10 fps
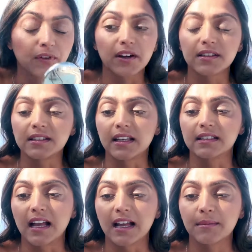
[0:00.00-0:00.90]
first
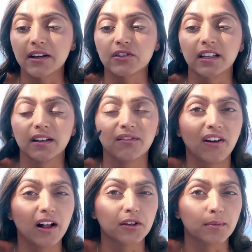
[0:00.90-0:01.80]
is I'm actually gonna
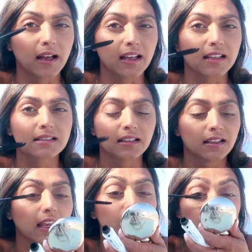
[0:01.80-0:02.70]
volumize. Okay,
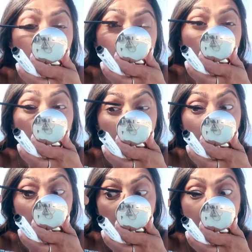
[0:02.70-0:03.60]
so I'm gonna
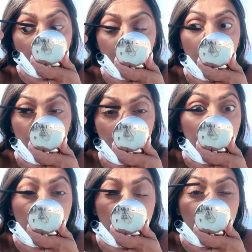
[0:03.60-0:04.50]
start to add all
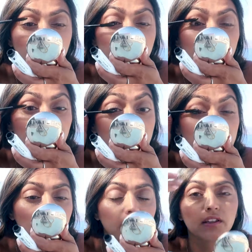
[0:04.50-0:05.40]
that volume.
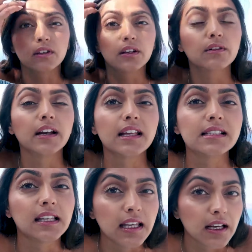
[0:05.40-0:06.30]
And you can already
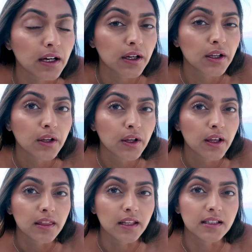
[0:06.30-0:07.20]
see here
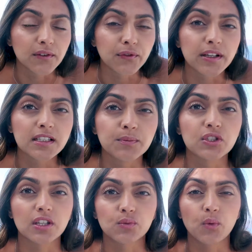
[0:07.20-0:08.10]
the difference
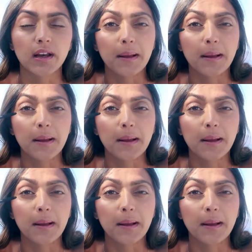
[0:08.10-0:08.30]
with just one